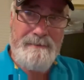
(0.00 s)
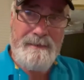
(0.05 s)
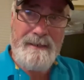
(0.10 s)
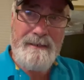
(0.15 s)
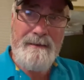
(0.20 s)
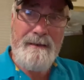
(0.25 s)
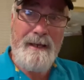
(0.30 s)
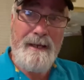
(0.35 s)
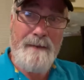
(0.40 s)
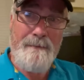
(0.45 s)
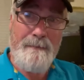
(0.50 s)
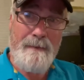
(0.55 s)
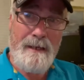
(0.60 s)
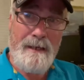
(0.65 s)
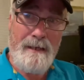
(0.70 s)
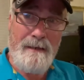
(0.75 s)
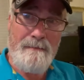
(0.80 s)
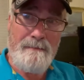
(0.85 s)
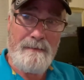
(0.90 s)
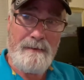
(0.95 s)
me,
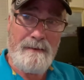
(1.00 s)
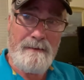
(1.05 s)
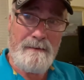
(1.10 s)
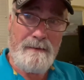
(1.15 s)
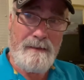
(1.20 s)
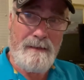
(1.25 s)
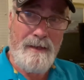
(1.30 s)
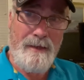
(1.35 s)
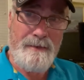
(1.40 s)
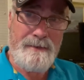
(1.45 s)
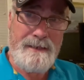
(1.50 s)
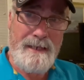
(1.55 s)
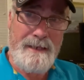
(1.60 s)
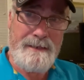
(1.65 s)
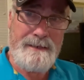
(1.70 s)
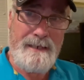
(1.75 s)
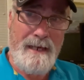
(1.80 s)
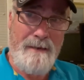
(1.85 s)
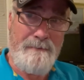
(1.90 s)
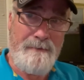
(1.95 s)
uh, close that
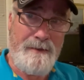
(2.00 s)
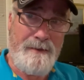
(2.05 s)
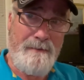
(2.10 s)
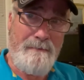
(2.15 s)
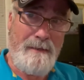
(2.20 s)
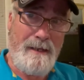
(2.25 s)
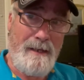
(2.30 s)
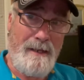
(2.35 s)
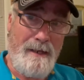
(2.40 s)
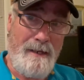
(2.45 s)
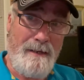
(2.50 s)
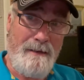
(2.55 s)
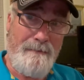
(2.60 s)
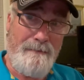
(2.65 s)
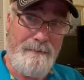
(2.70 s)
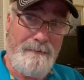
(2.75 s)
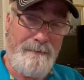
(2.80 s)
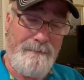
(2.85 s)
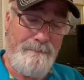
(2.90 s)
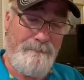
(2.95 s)
chapter of my life.